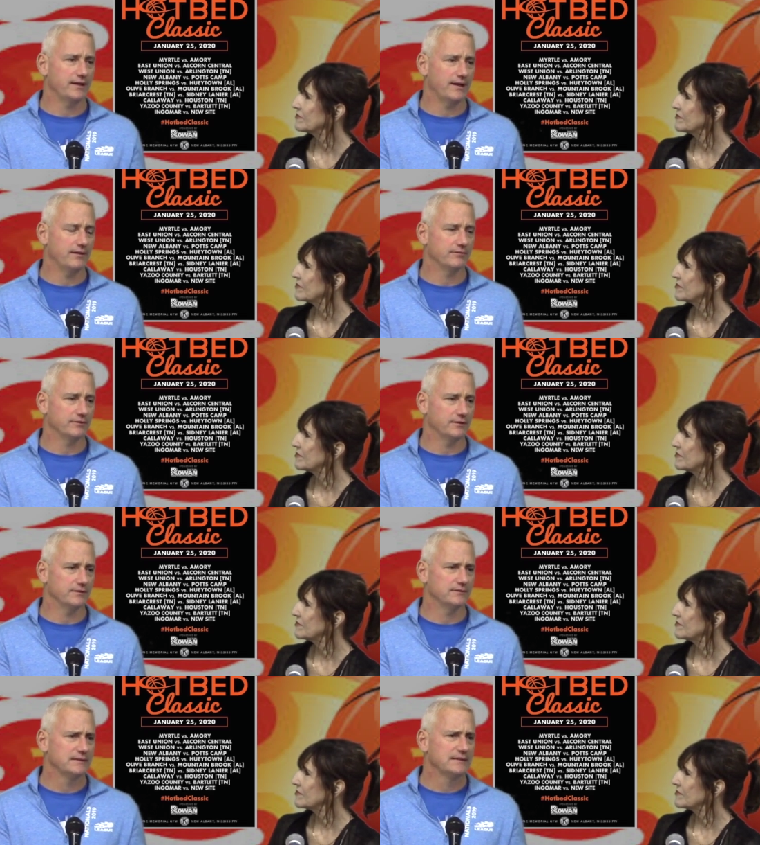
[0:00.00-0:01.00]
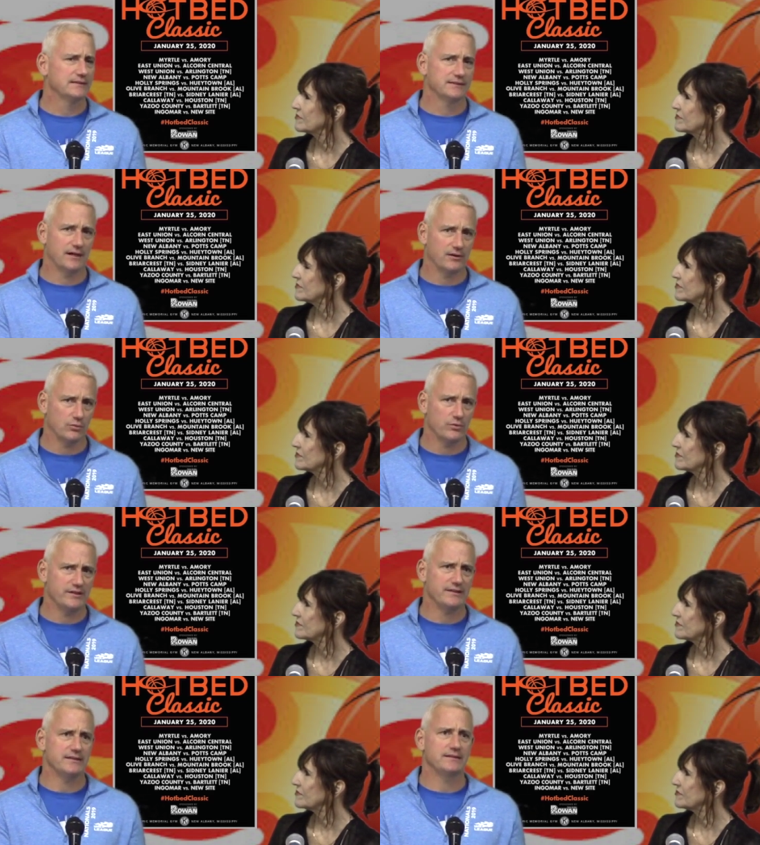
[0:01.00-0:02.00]
Speaker 1: have uh, Donna
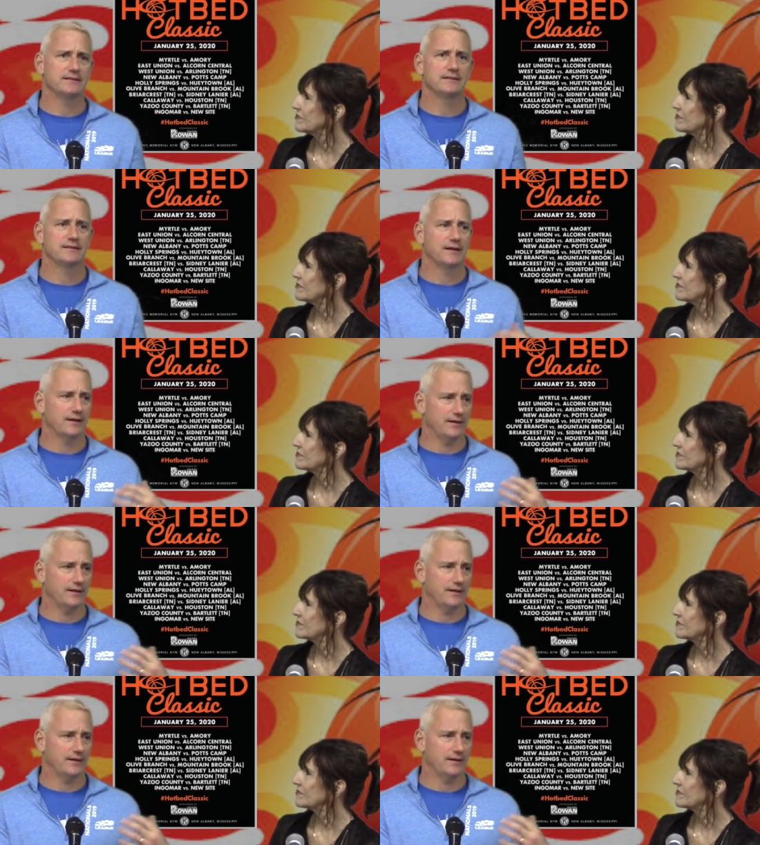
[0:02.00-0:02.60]
Weed, uh,